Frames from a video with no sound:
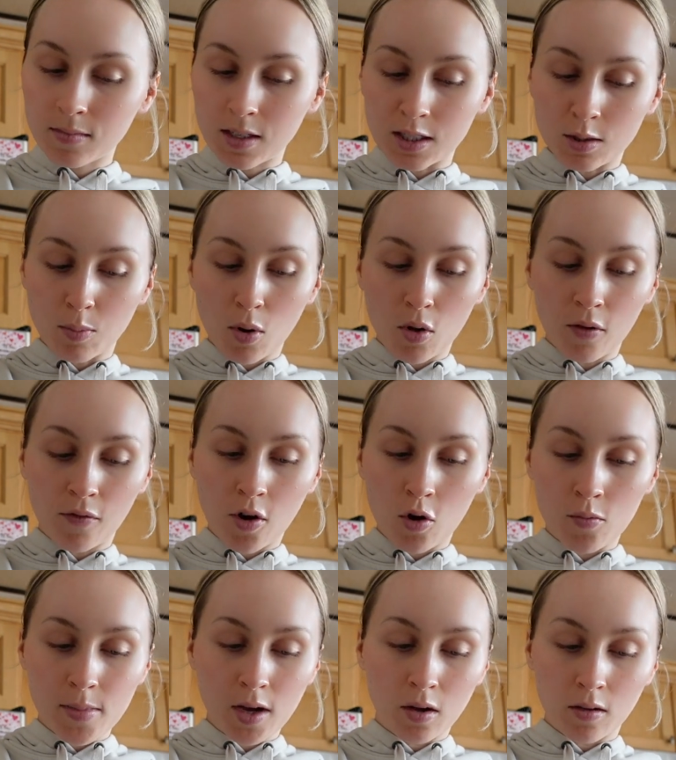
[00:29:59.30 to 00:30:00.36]
It's a bowl of
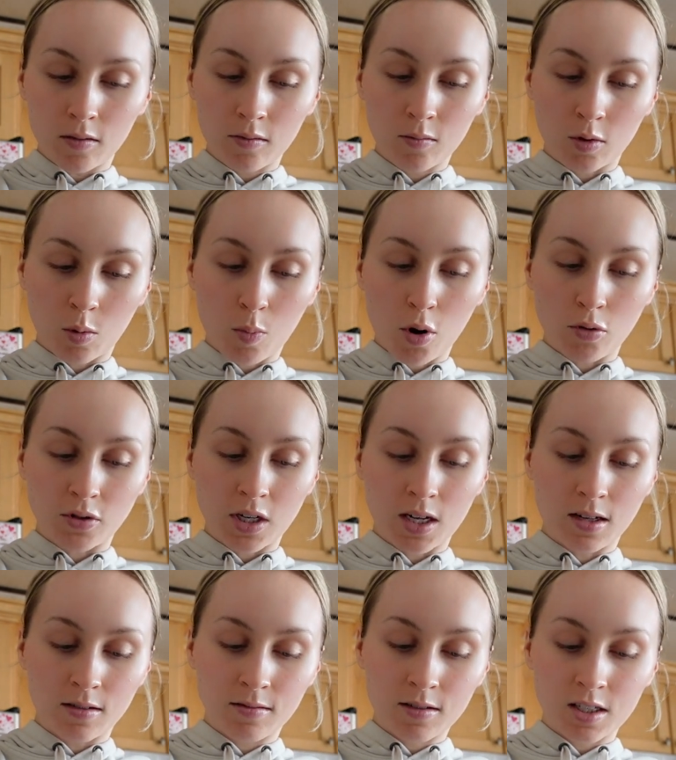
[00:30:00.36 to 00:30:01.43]
oatmeal with
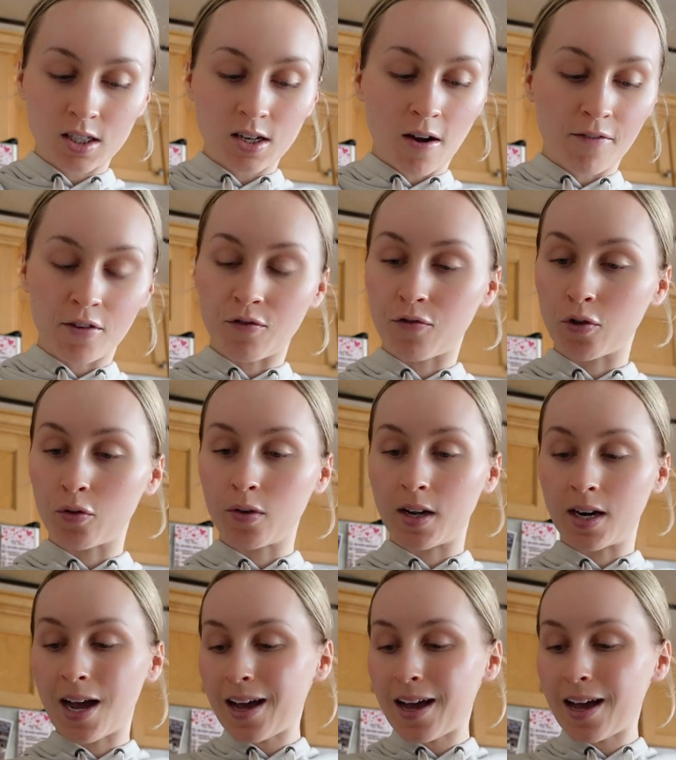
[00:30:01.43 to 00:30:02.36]
protein stuff and fruit in it.